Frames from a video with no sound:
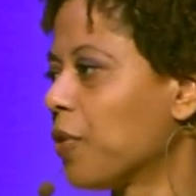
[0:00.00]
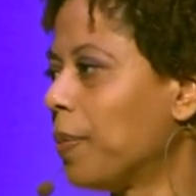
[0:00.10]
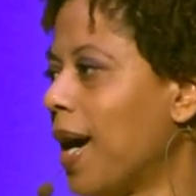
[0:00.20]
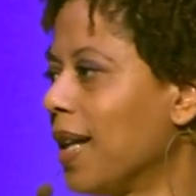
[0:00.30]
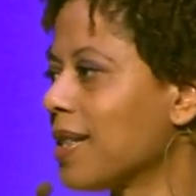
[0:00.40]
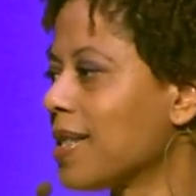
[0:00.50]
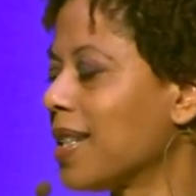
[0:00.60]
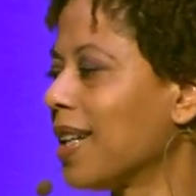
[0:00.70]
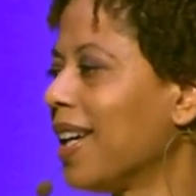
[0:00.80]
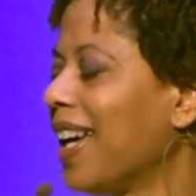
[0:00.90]
for
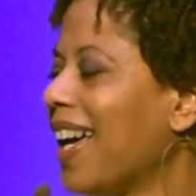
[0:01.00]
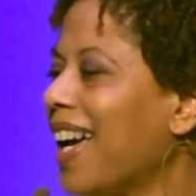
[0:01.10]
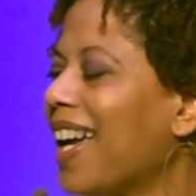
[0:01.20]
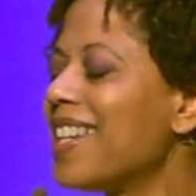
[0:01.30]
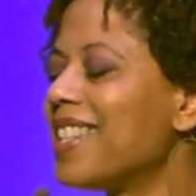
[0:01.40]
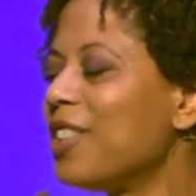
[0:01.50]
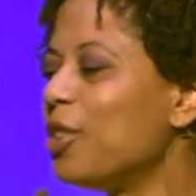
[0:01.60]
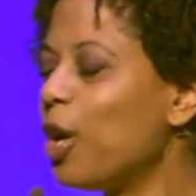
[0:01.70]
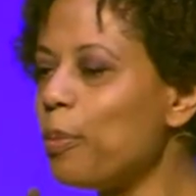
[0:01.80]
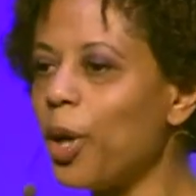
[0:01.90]
Policy, and I said, You
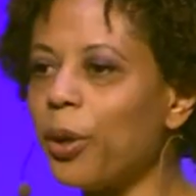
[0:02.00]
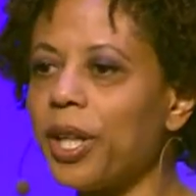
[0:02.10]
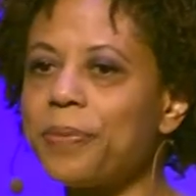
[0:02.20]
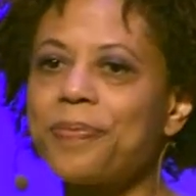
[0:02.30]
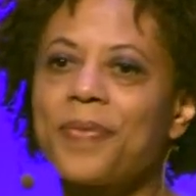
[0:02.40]
know, Mona,